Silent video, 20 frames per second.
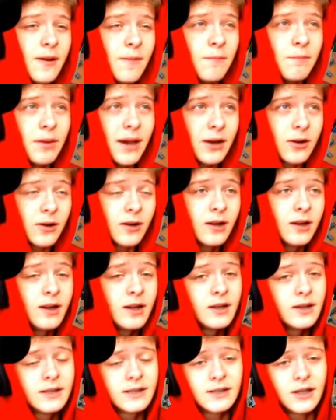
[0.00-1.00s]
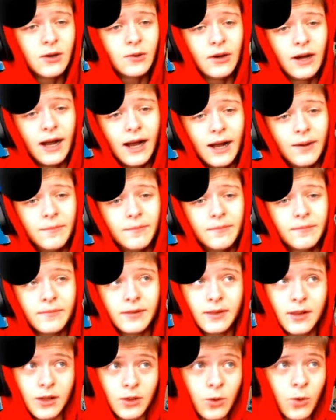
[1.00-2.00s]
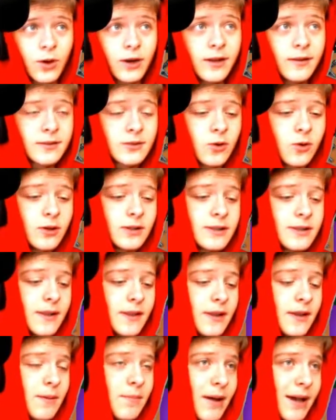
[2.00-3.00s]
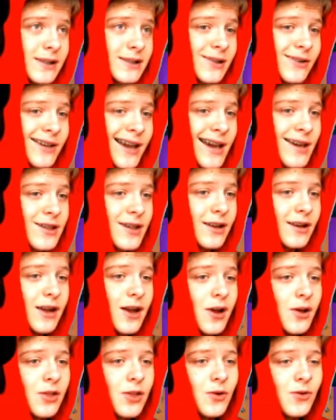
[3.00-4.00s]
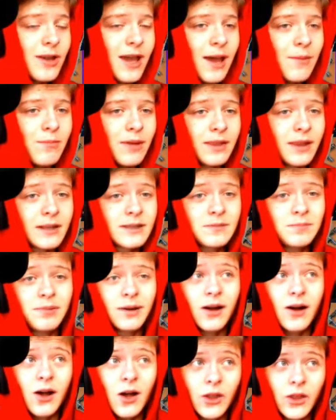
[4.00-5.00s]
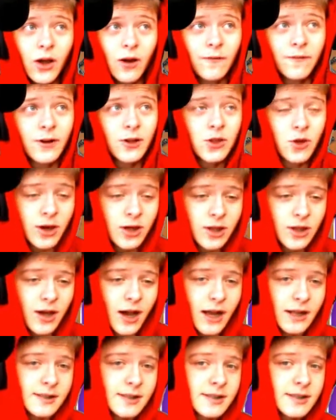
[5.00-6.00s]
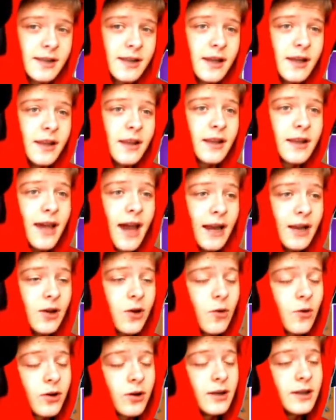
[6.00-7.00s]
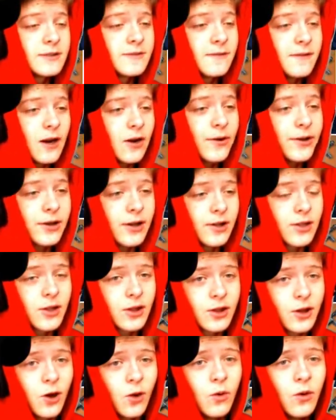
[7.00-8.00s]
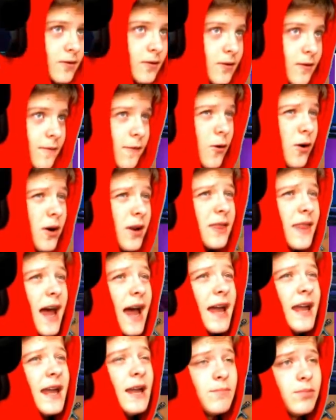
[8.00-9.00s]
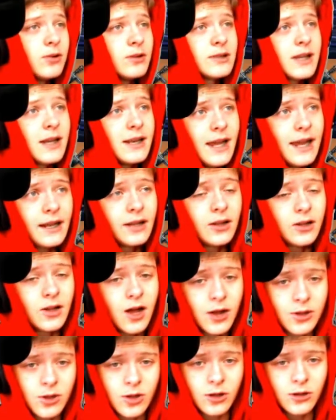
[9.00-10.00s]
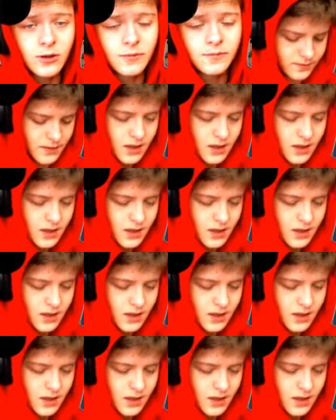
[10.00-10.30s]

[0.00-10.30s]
better. So the Authority is, of course, the best location to get Mythics, but although for trick shots, the Catty Corner is very good to go for that Impulse Nade Launcher.